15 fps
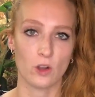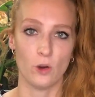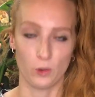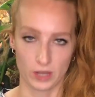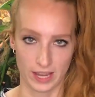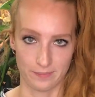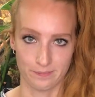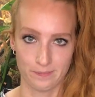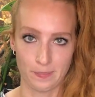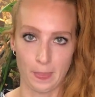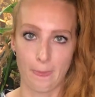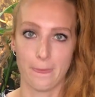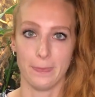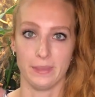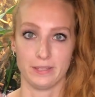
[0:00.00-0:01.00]
Okay,
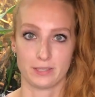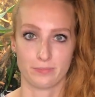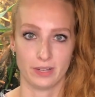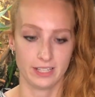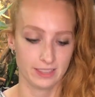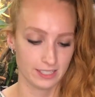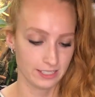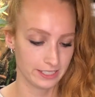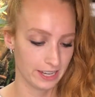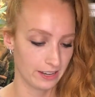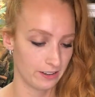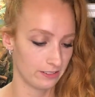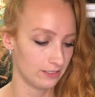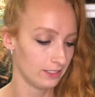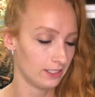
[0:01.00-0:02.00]
let's break this
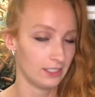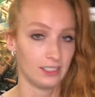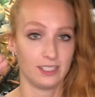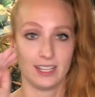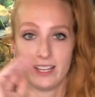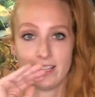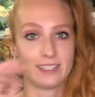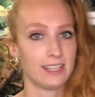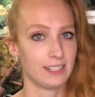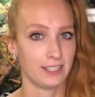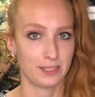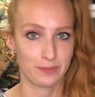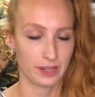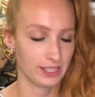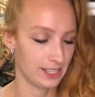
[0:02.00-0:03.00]
down
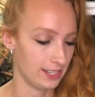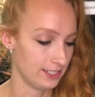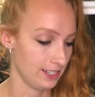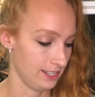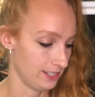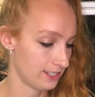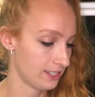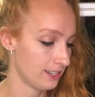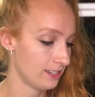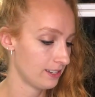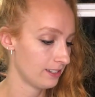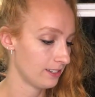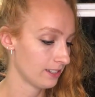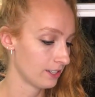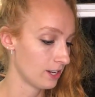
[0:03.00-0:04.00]
sentence by sentence.
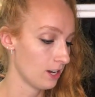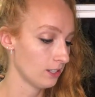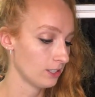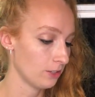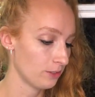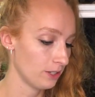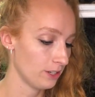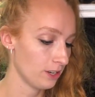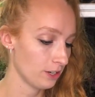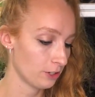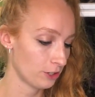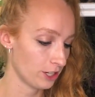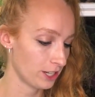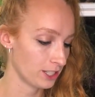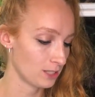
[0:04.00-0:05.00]
Gut-loaded
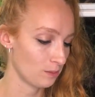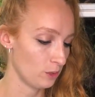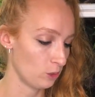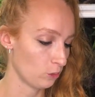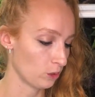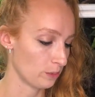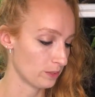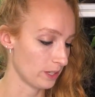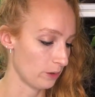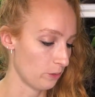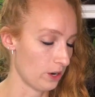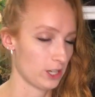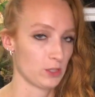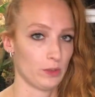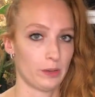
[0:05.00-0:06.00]
crickets, mealworms, and
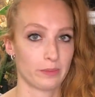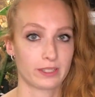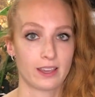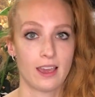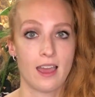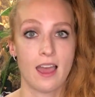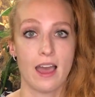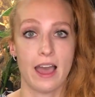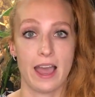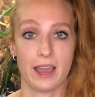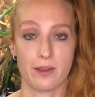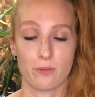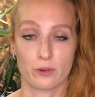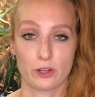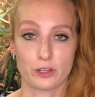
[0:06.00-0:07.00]
waxworms.
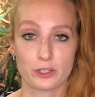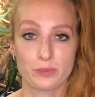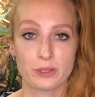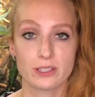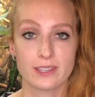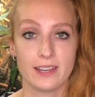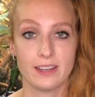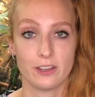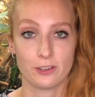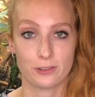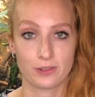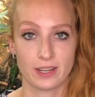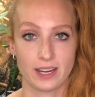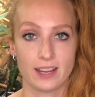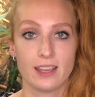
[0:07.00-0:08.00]
I 100%
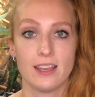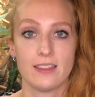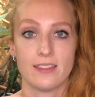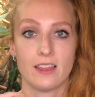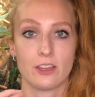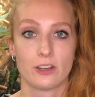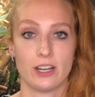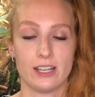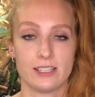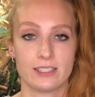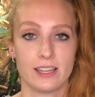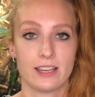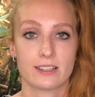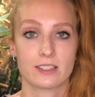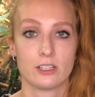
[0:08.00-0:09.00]
agree that your
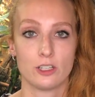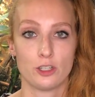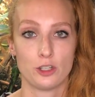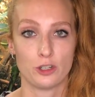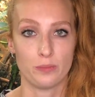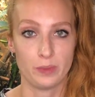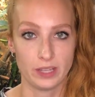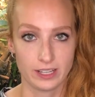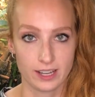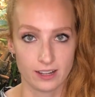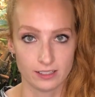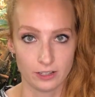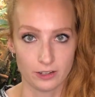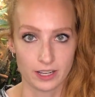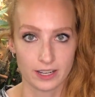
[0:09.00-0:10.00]
insects should be
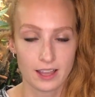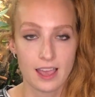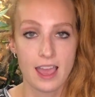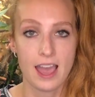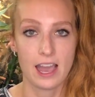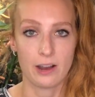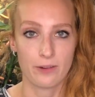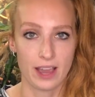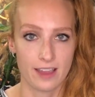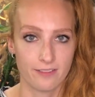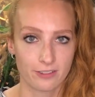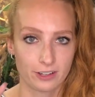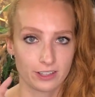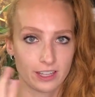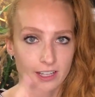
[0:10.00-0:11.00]
gut-loaded.
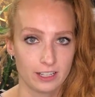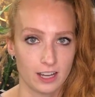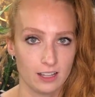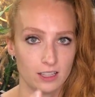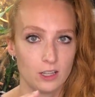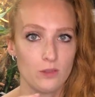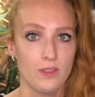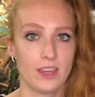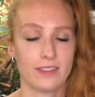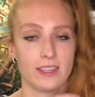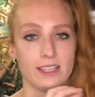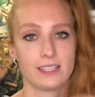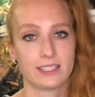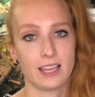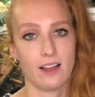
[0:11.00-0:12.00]
However, the gut load that
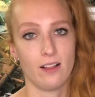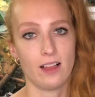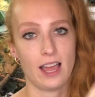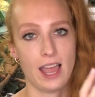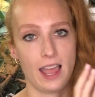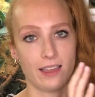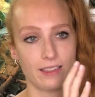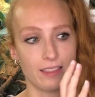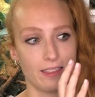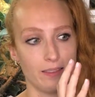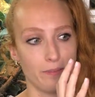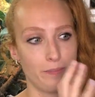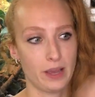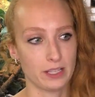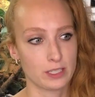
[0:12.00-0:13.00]
they sell at
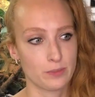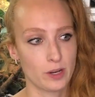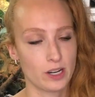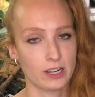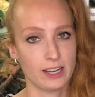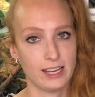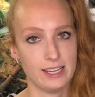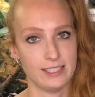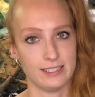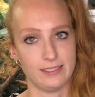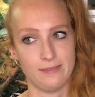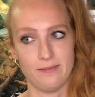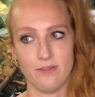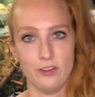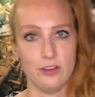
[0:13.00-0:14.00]
PetSmart is
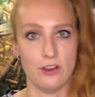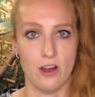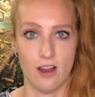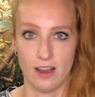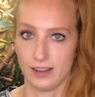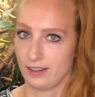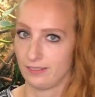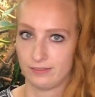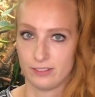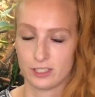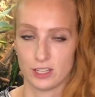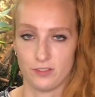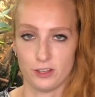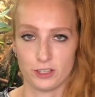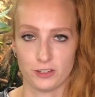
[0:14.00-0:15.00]
not
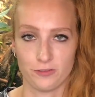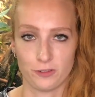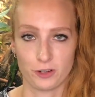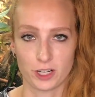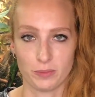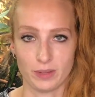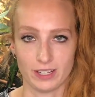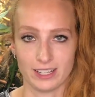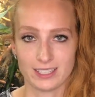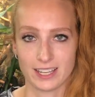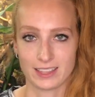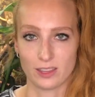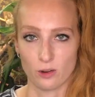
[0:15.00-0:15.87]
sufficient for a chameleon. It's like